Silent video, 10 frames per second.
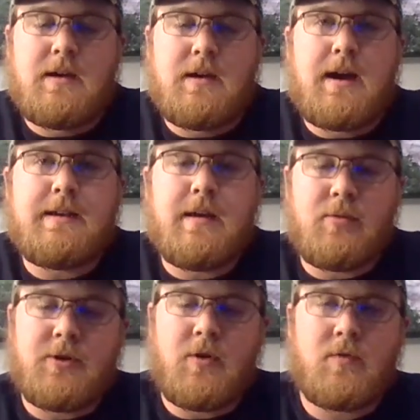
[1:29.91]
I
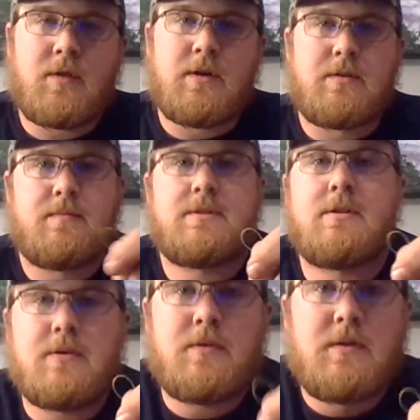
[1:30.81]
double it over.
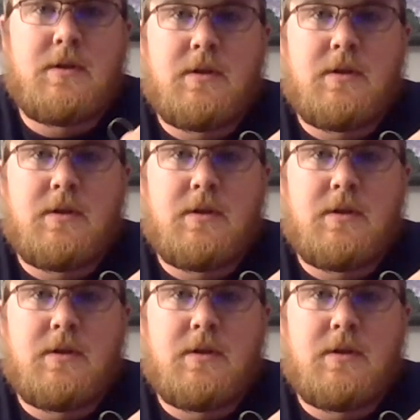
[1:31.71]
So